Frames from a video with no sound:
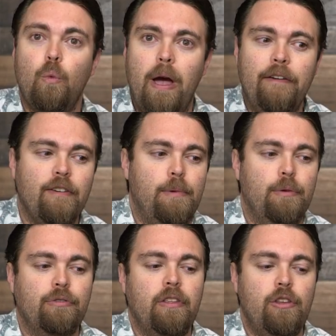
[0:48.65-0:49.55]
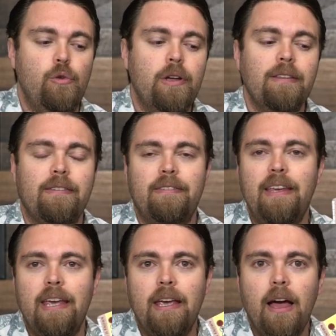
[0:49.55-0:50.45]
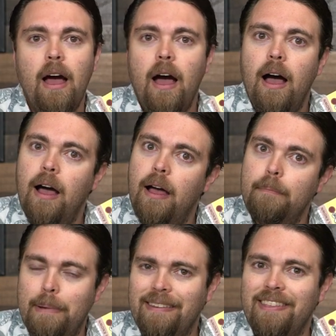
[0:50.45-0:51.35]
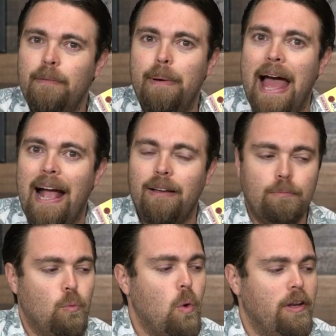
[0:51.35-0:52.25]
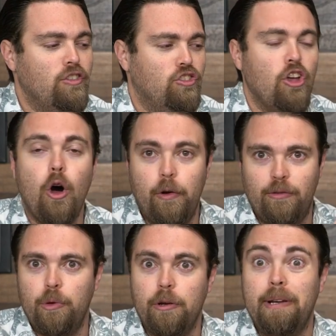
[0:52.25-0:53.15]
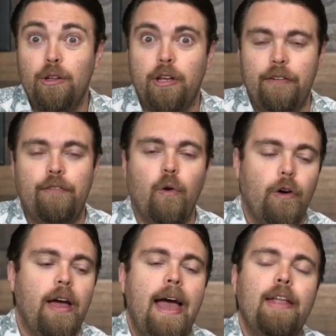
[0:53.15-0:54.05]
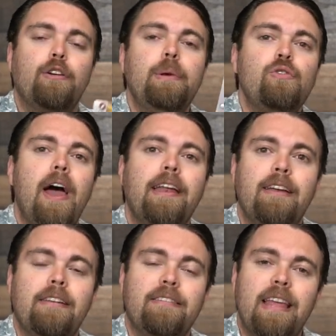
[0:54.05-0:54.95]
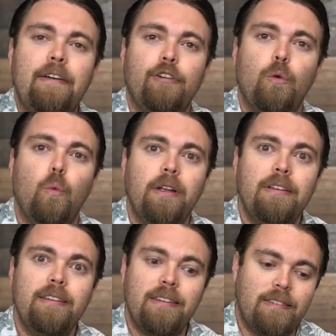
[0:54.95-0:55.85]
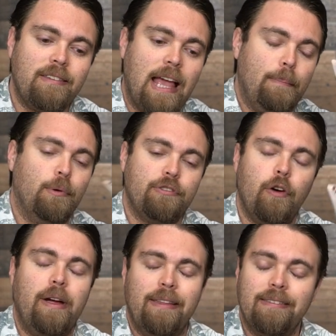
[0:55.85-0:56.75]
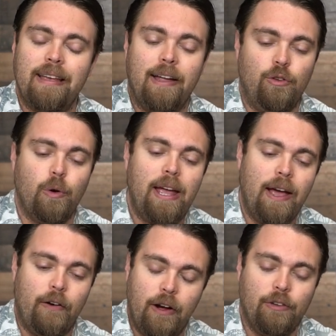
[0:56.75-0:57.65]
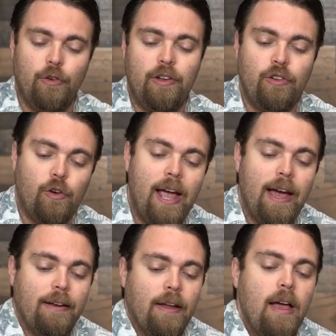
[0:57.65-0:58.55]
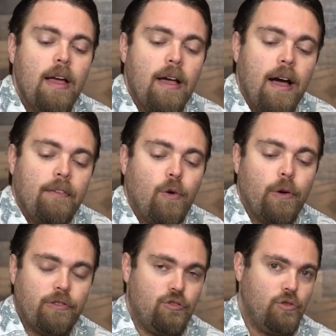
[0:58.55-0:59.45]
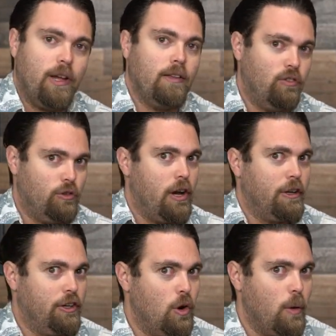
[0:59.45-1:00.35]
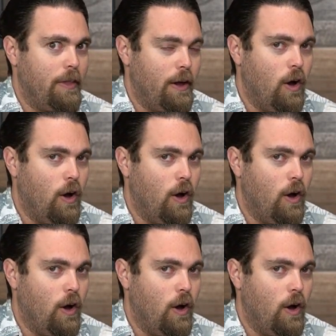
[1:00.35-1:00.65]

away from you so that you can see basically the back. What is known is what you're going to be looking for, and you're going to be trying to decipher what disciples are inside your hand, or in your hand. Of course, the trick is you're not going to know what they